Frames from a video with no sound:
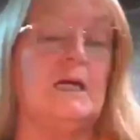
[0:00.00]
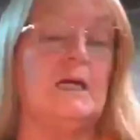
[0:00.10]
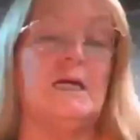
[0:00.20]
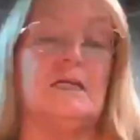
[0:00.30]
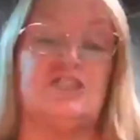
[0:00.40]

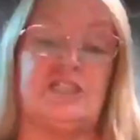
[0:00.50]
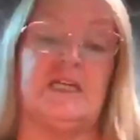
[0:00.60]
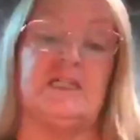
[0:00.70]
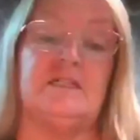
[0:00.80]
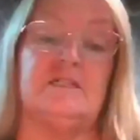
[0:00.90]

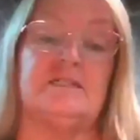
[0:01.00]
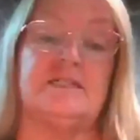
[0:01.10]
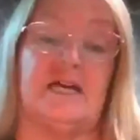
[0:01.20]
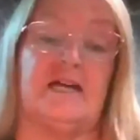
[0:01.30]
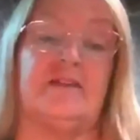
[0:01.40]
she
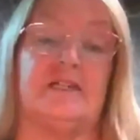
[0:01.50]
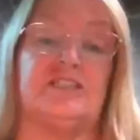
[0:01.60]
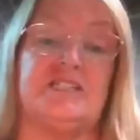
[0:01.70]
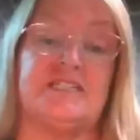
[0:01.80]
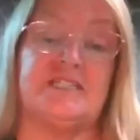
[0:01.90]
said that
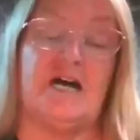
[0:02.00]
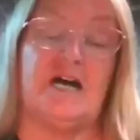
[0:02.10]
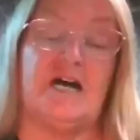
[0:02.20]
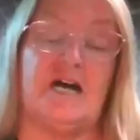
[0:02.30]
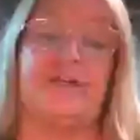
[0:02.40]
she saw
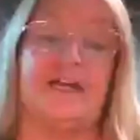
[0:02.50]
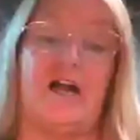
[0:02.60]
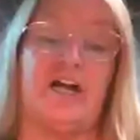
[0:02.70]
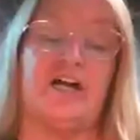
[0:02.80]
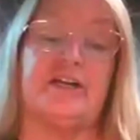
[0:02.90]
me working
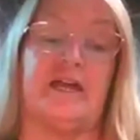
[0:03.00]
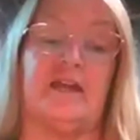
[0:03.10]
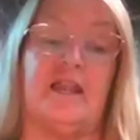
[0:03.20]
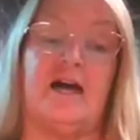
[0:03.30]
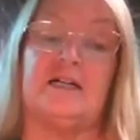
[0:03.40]
hard
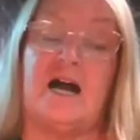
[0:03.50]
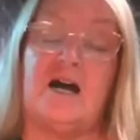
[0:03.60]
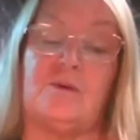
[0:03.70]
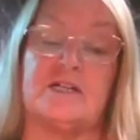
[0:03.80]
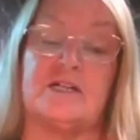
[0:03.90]
and long
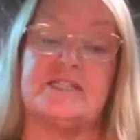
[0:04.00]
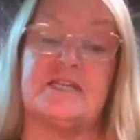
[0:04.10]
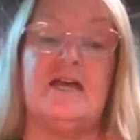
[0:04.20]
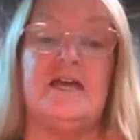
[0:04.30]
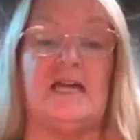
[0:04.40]
hours,
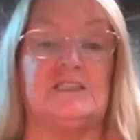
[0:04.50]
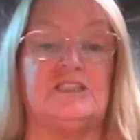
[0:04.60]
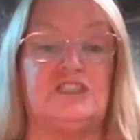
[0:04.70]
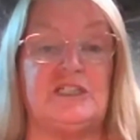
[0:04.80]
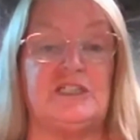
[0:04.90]

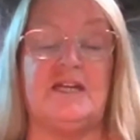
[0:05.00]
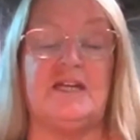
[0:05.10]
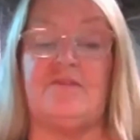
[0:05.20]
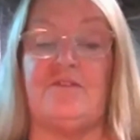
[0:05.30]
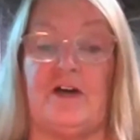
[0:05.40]
and
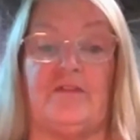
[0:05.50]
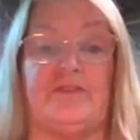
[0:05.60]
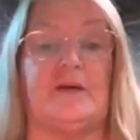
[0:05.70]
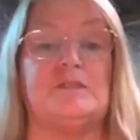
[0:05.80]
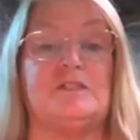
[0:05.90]
she
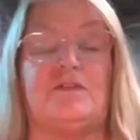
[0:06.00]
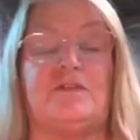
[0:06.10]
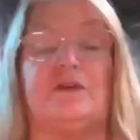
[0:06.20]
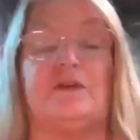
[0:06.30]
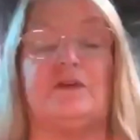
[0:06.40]
felt that I was
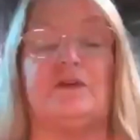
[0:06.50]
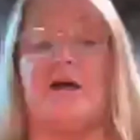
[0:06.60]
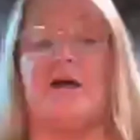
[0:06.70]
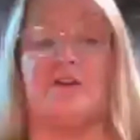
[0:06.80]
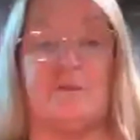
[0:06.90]
very
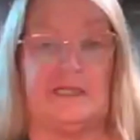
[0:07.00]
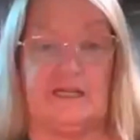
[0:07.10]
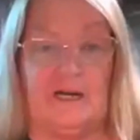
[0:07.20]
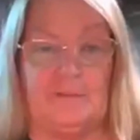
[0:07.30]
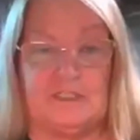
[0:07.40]
proud of my
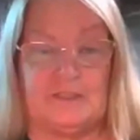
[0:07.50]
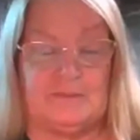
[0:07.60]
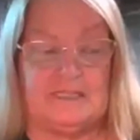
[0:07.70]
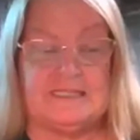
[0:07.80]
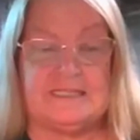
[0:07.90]

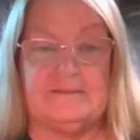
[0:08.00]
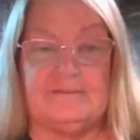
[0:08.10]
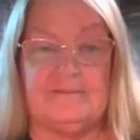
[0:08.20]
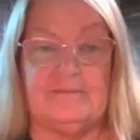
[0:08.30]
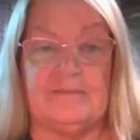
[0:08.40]
accomplishments.
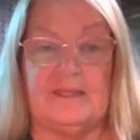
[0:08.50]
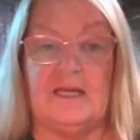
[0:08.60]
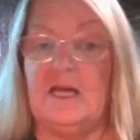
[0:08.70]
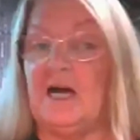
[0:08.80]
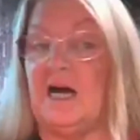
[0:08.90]

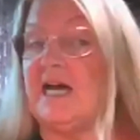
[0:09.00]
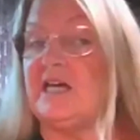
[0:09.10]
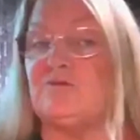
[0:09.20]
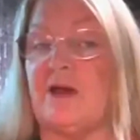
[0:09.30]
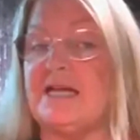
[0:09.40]
I
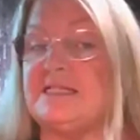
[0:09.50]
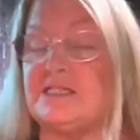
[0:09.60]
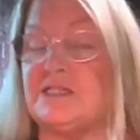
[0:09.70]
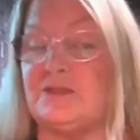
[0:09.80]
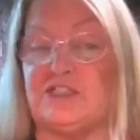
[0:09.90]
had
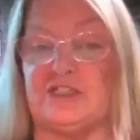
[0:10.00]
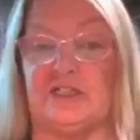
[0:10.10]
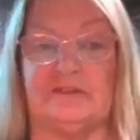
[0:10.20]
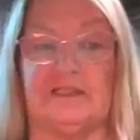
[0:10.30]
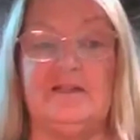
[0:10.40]
raised 2
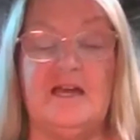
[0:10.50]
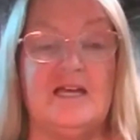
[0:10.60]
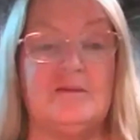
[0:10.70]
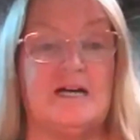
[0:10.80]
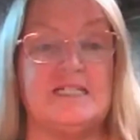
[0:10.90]
children.
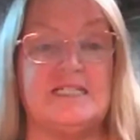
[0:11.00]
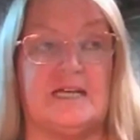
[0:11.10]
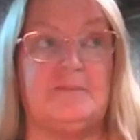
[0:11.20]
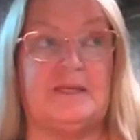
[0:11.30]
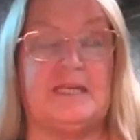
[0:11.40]
My
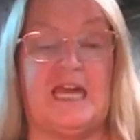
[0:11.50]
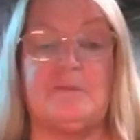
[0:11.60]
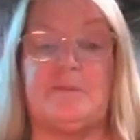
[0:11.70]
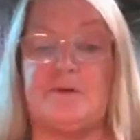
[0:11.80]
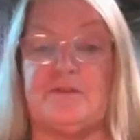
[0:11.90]
son
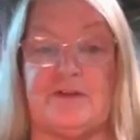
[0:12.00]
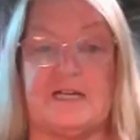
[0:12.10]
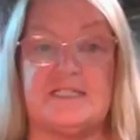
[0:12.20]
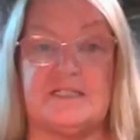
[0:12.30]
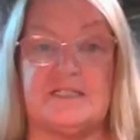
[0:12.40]
became a
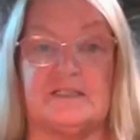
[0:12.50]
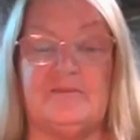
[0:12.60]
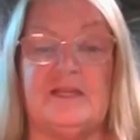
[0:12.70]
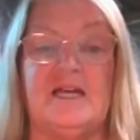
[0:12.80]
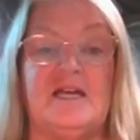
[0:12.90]
professor.
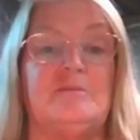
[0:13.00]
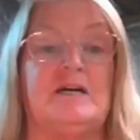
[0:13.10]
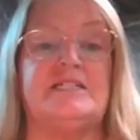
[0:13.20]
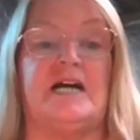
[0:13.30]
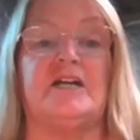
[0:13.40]

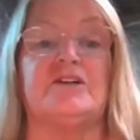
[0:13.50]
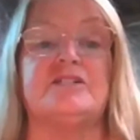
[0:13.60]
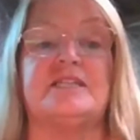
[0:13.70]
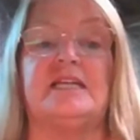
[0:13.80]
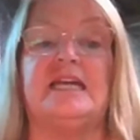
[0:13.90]
My
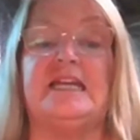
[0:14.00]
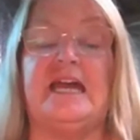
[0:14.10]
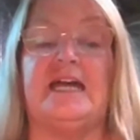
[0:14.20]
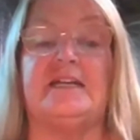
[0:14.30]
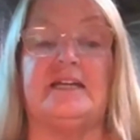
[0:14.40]
daughter is a
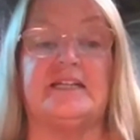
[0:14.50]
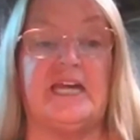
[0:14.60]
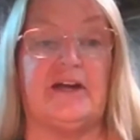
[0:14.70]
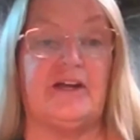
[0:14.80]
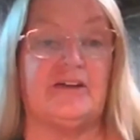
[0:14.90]
lead aunt at a
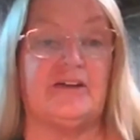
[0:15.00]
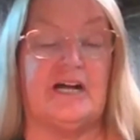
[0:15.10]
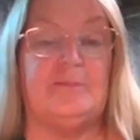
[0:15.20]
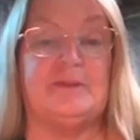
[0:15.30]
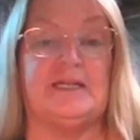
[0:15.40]
carrier
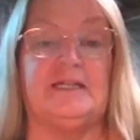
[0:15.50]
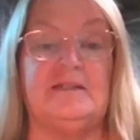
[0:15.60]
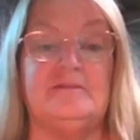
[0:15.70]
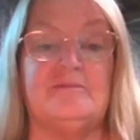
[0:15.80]
company.